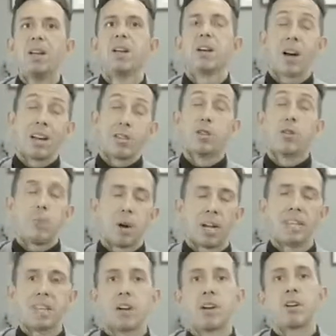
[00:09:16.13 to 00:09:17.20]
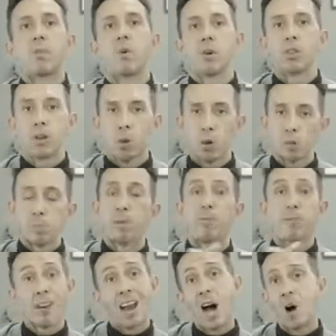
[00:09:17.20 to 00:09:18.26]
or I do break it down into more in the course. But
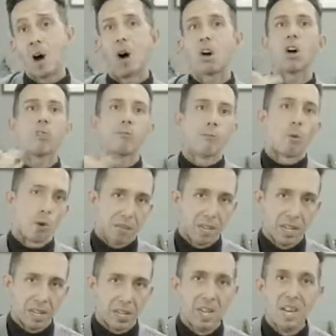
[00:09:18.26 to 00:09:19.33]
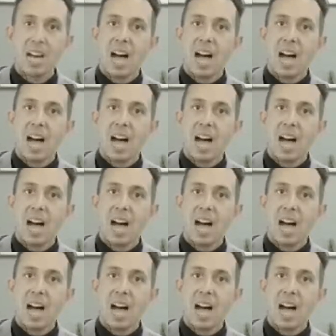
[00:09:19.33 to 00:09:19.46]
for now, I'll call it four things.